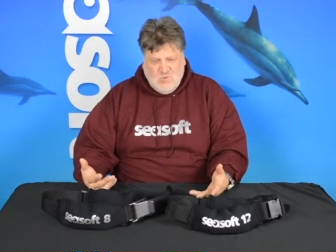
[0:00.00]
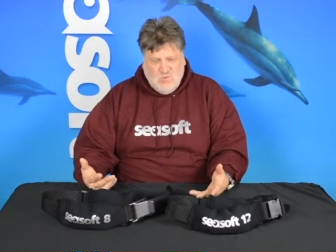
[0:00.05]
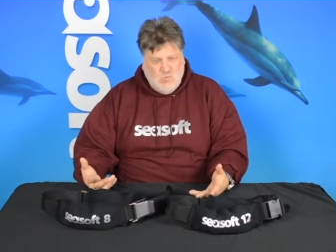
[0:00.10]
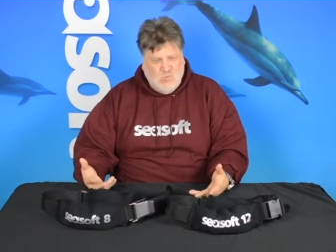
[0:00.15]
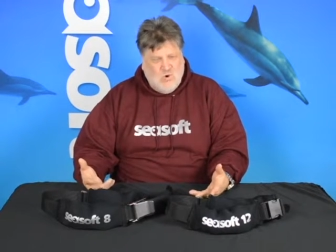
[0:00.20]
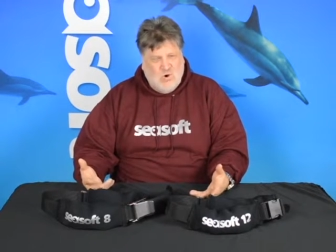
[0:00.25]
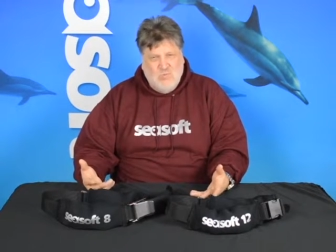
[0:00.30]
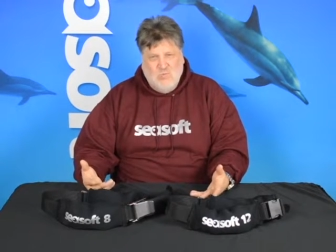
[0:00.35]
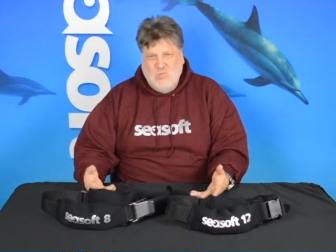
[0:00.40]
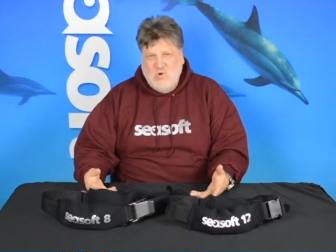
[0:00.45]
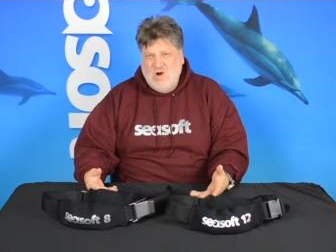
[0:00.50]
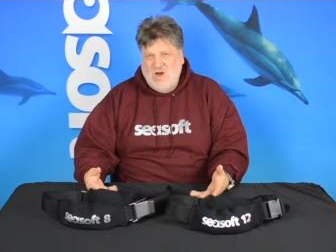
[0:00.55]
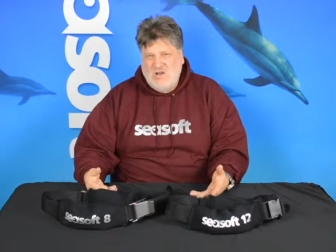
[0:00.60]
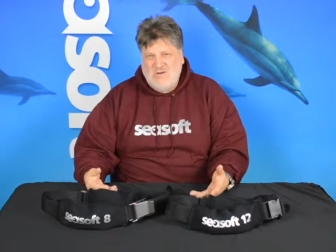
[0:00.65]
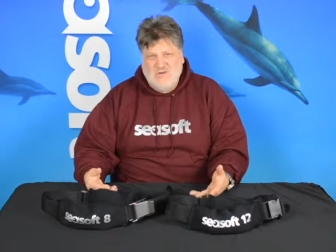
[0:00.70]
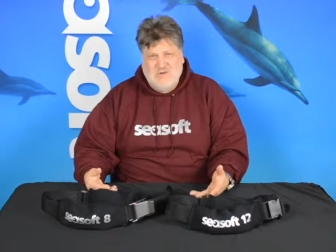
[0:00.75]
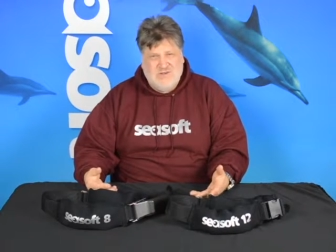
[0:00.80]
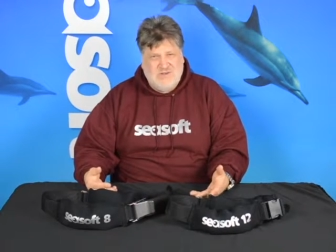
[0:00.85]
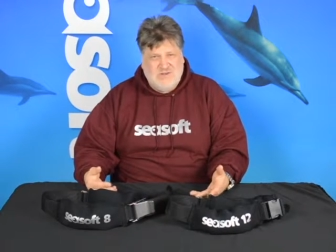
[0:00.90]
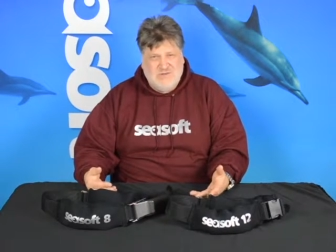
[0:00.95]
warm
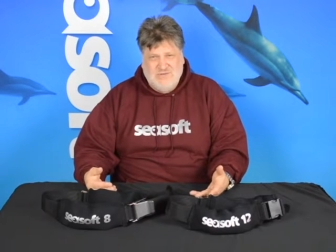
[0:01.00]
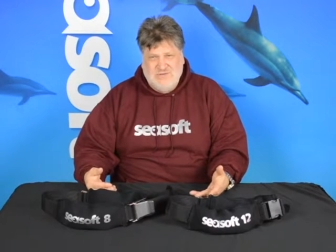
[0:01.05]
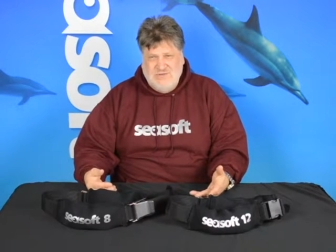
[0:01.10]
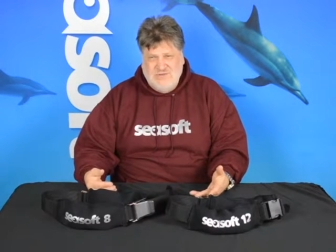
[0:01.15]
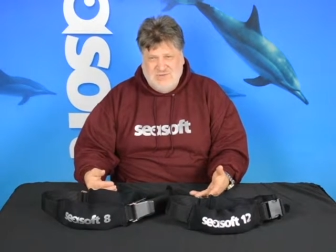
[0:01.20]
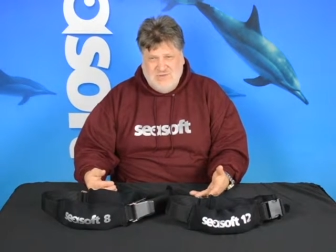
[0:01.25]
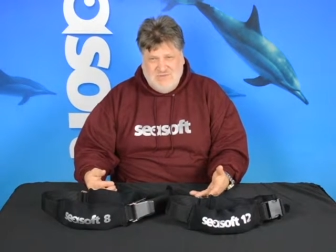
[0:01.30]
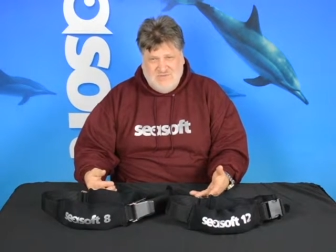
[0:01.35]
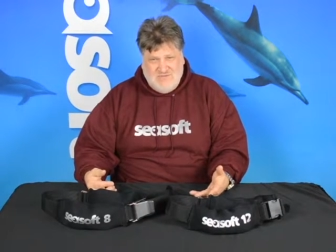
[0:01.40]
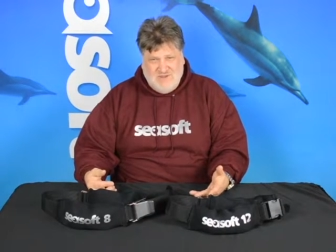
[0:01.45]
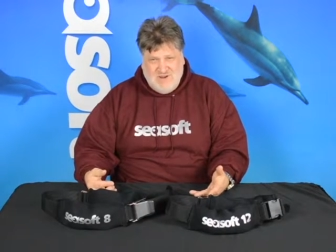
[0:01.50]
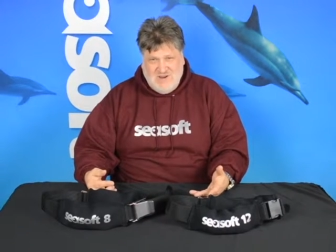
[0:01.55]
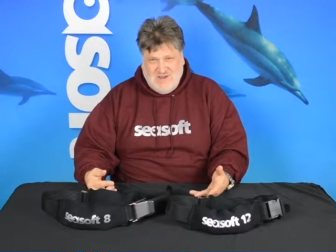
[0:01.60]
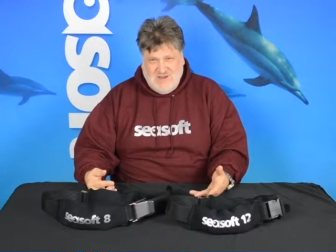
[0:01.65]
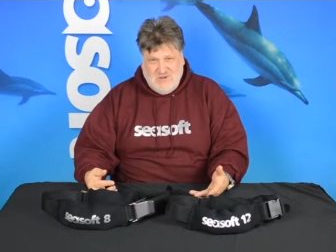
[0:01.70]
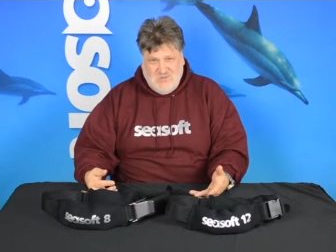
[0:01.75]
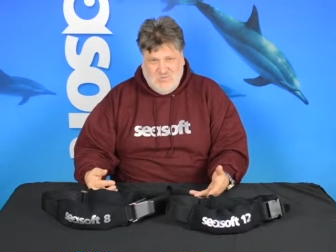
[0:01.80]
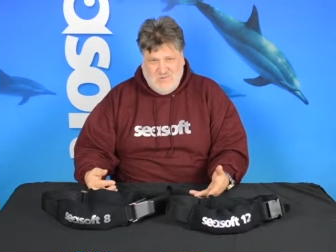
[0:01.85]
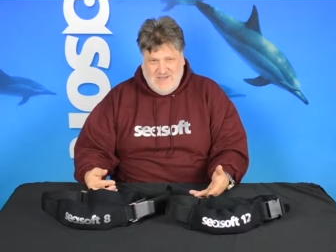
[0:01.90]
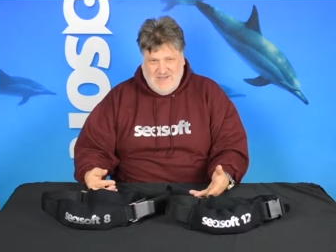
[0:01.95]
water and you're using very
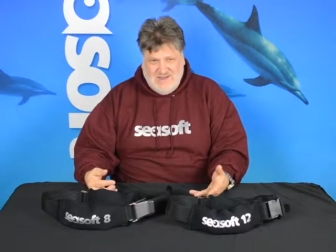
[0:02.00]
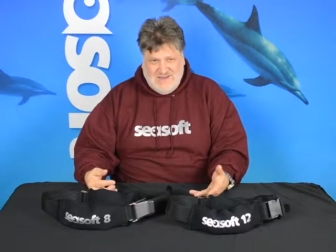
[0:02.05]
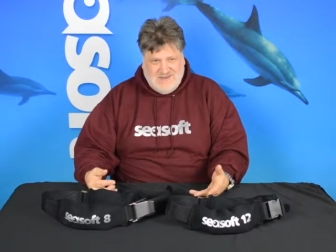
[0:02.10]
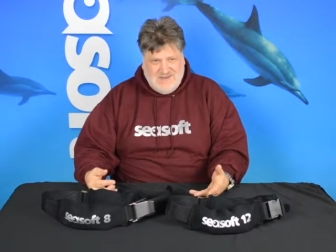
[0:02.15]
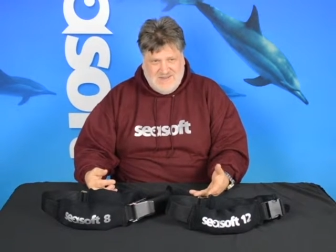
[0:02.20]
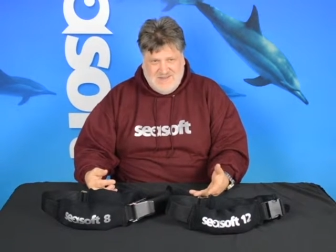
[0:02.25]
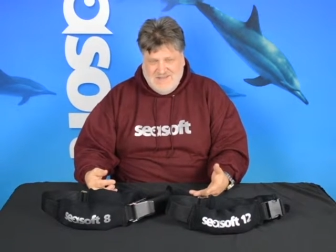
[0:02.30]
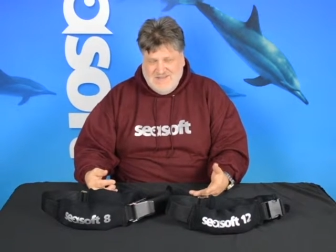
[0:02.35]
little weight,